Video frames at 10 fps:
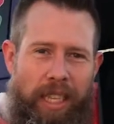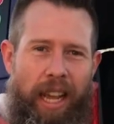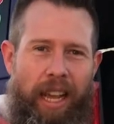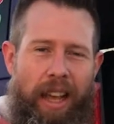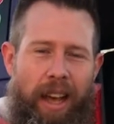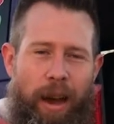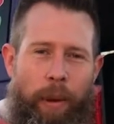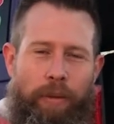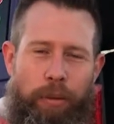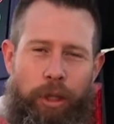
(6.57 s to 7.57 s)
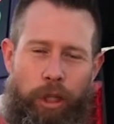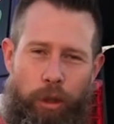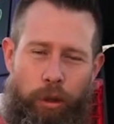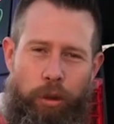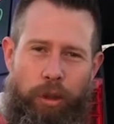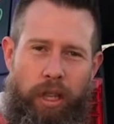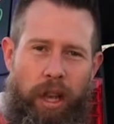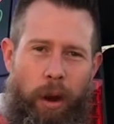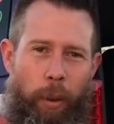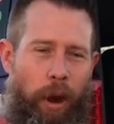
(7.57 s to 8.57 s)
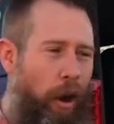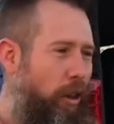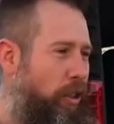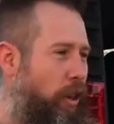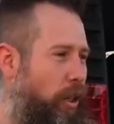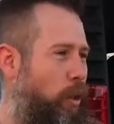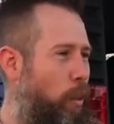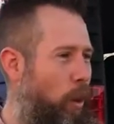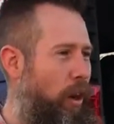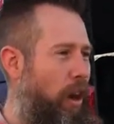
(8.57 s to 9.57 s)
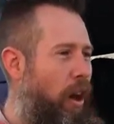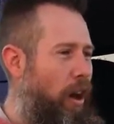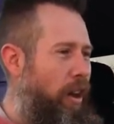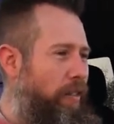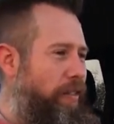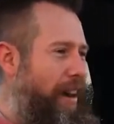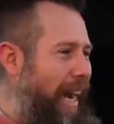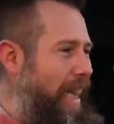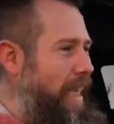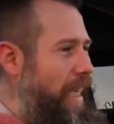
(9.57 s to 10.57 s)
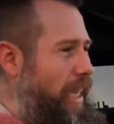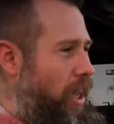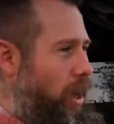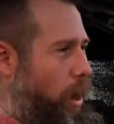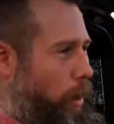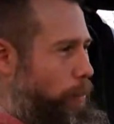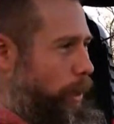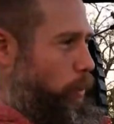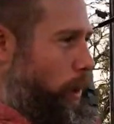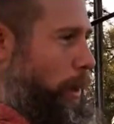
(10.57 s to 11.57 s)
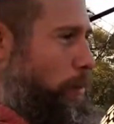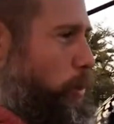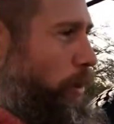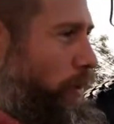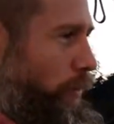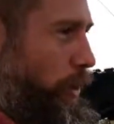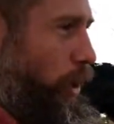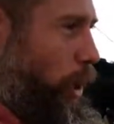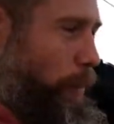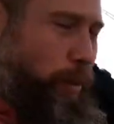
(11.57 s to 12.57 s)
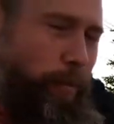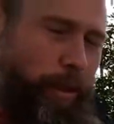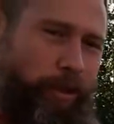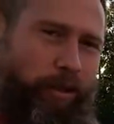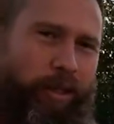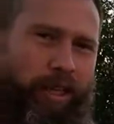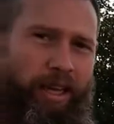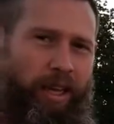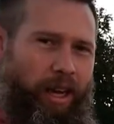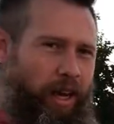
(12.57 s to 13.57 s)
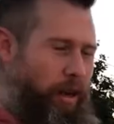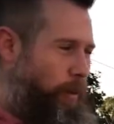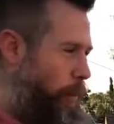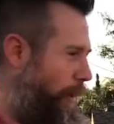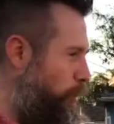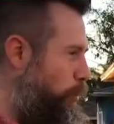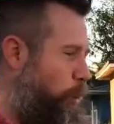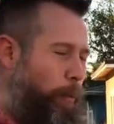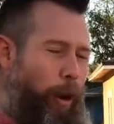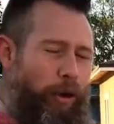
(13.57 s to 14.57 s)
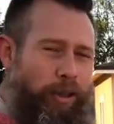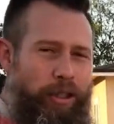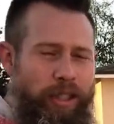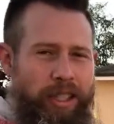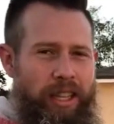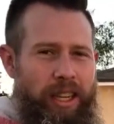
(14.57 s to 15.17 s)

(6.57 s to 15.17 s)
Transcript: say we have some good news. We are starting to work on, finally, our big Ram twenty-five hundred Cummins build. Uh, we have some new partners